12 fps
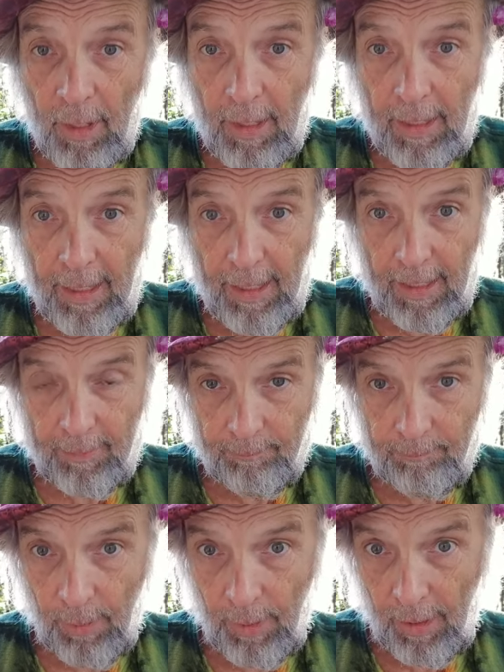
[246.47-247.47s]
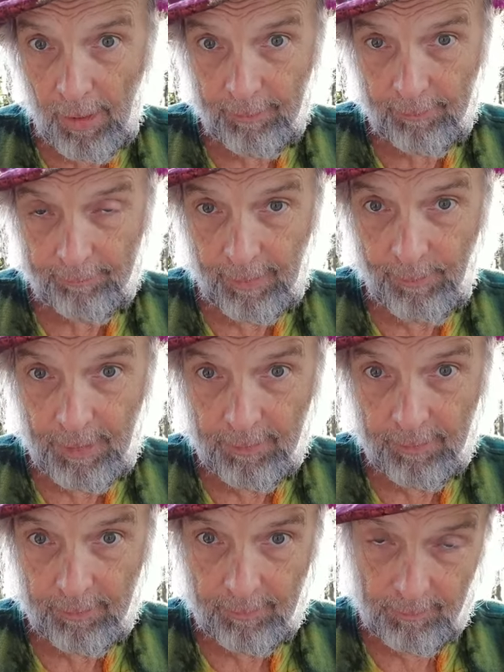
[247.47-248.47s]
And, but, I
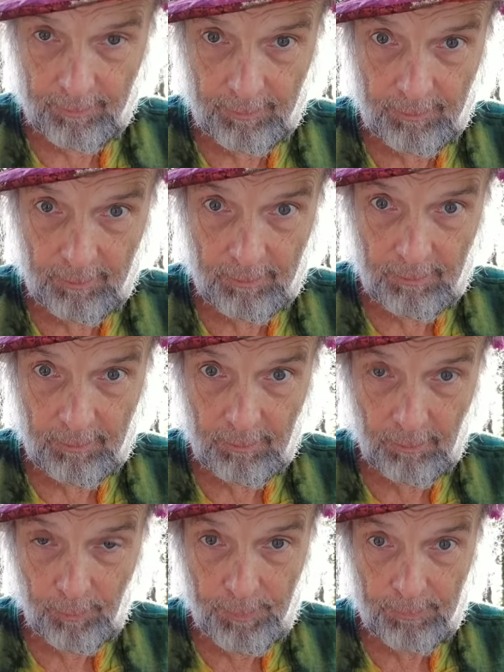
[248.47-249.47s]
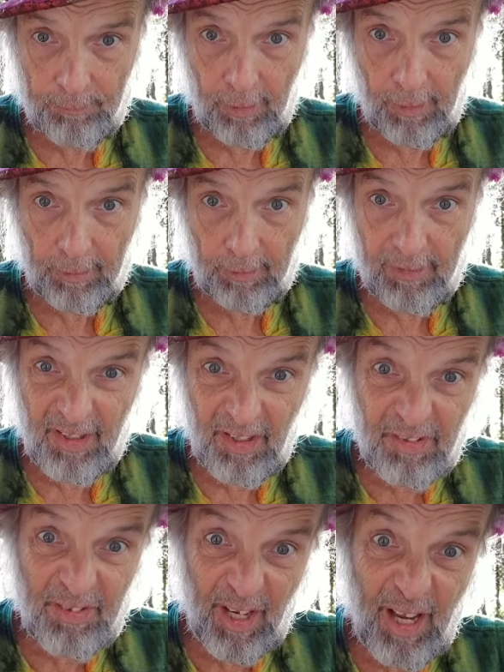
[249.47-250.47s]
mean, Opium Dragon,
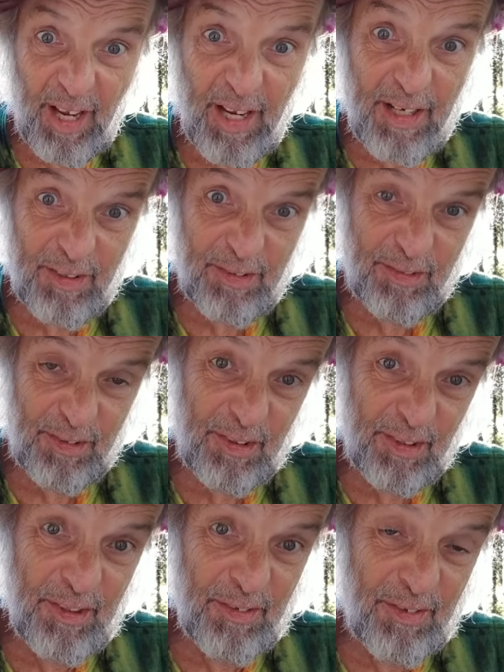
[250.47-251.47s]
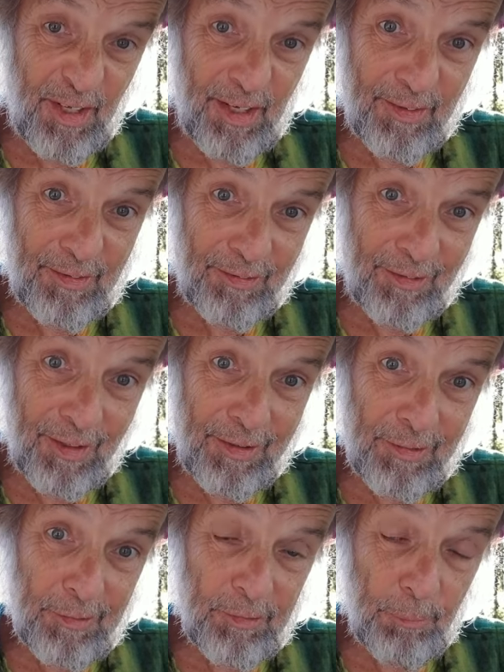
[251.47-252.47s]
his ace in his hand is that
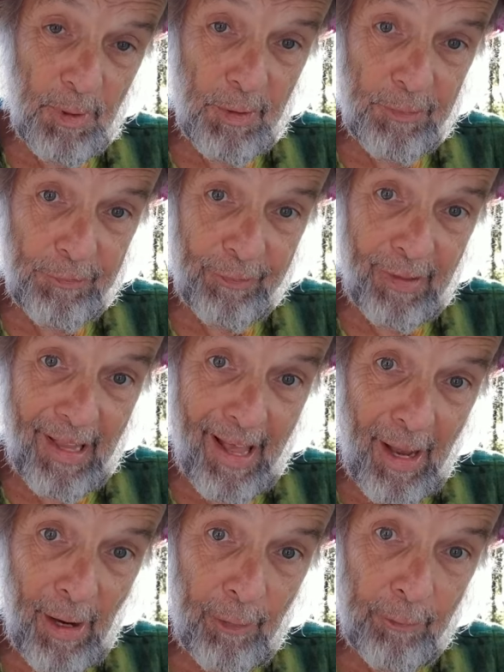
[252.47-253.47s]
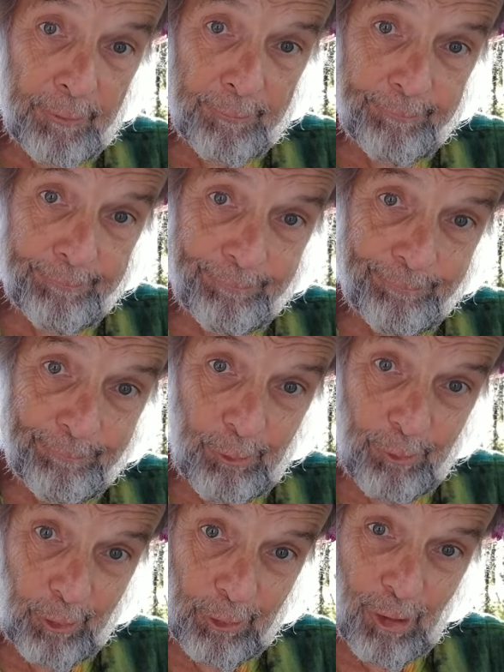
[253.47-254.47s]
he speaks Lao
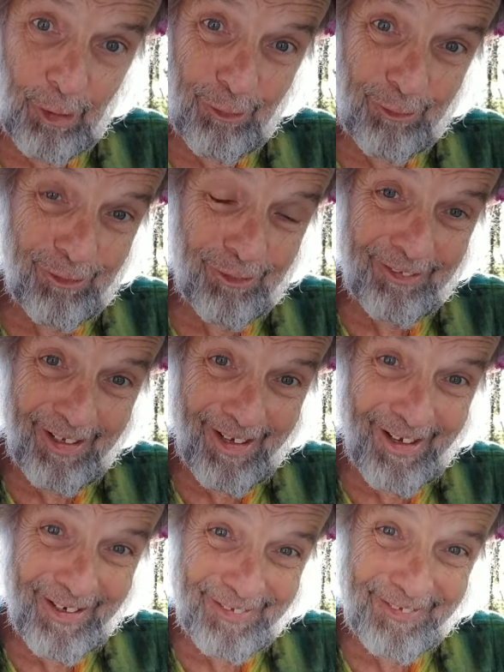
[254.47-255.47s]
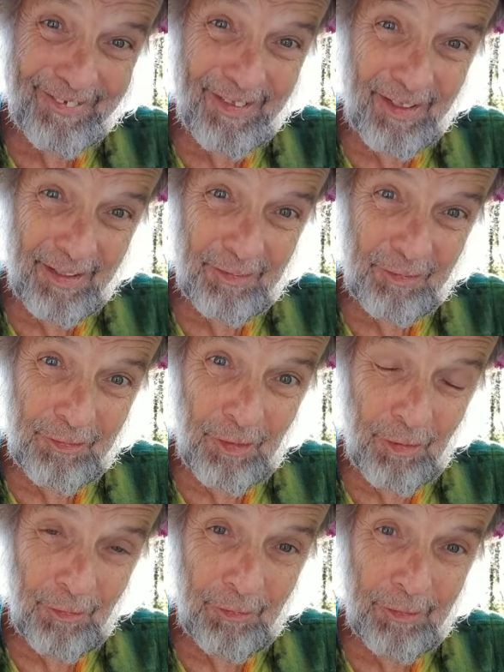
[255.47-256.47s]
with a local accent.
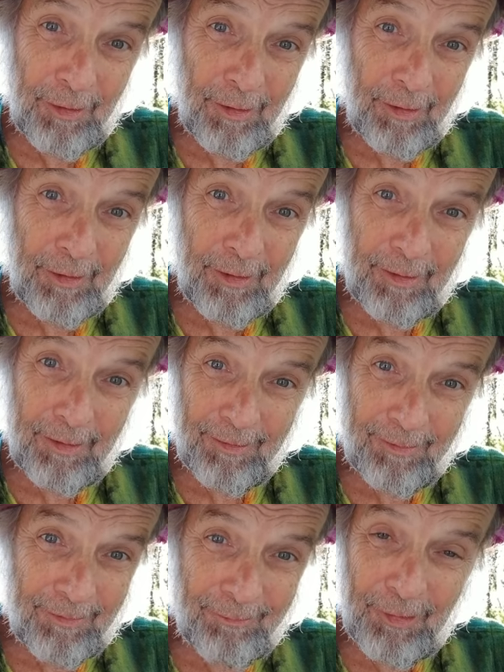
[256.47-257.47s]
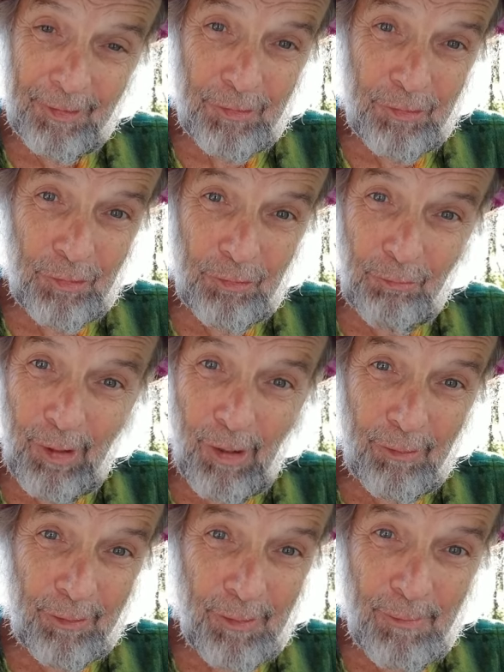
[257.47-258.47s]
So uh, the villagers
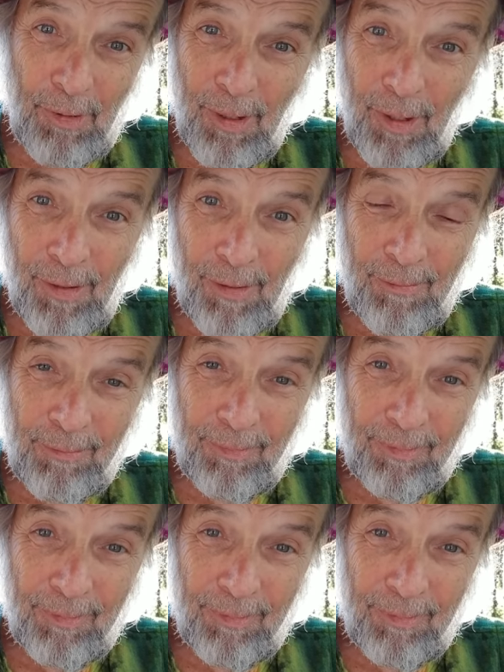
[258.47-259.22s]
welcome him,